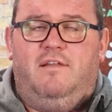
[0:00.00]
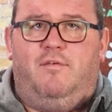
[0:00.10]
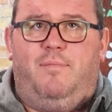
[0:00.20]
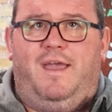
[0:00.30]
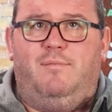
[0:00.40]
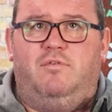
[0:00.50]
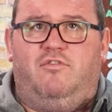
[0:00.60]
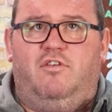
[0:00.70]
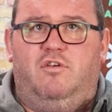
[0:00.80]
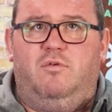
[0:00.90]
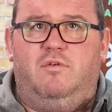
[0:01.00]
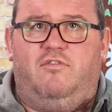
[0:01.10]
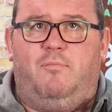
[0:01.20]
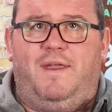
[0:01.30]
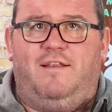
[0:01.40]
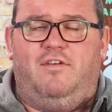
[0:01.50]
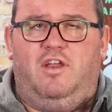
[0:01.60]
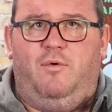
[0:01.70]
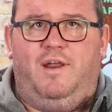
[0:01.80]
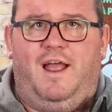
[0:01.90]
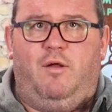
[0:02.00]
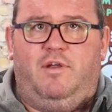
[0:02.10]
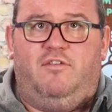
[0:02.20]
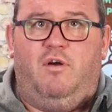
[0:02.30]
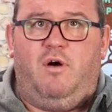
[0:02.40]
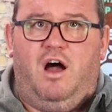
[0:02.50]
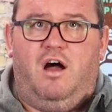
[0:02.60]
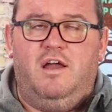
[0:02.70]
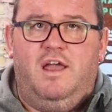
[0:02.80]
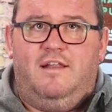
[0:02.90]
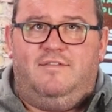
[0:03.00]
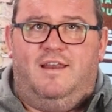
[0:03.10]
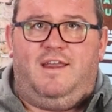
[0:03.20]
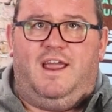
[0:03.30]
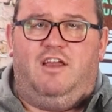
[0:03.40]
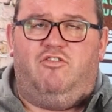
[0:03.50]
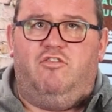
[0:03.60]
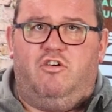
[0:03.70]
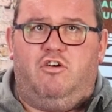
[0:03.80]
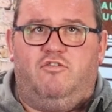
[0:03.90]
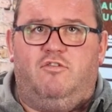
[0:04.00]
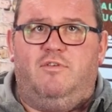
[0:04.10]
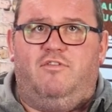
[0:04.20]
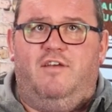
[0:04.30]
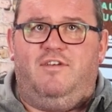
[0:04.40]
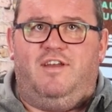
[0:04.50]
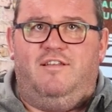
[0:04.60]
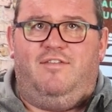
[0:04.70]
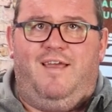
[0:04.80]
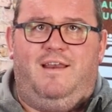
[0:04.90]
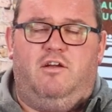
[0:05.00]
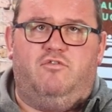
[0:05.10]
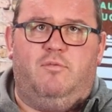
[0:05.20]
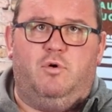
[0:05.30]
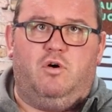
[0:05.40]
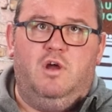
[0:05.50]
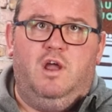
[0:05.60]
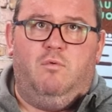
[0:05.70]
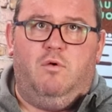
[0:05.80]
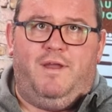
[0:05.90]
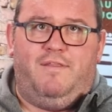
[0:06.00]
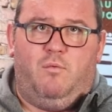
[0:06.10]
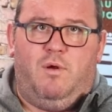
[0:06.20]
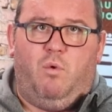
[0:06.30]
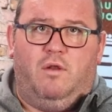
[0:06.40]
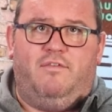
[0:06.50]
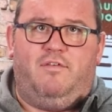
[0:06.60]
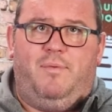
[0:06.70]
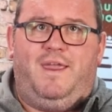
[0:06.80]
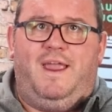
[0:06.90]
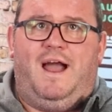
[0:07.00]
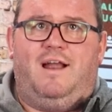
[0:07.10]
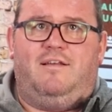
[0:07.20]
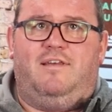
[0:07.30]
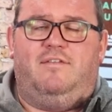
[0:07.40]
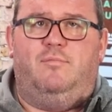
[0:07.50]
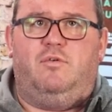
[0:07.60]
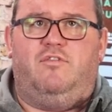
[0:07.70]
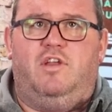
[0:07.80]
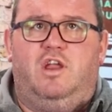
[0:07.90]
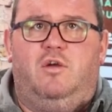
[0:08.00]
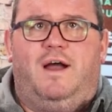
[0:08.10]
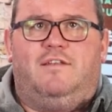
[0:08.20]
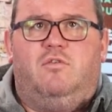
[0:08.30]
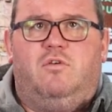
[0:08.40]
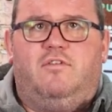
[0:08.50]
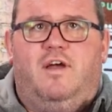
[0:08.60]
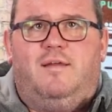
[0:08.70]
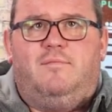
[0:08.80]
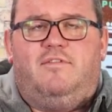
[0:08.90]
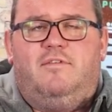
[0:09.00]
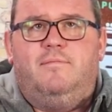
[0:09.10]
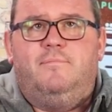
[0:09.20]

to be able to speak to you and help you. So our dedication to customer service and technical support will mean that we want to be accessible to you at all times.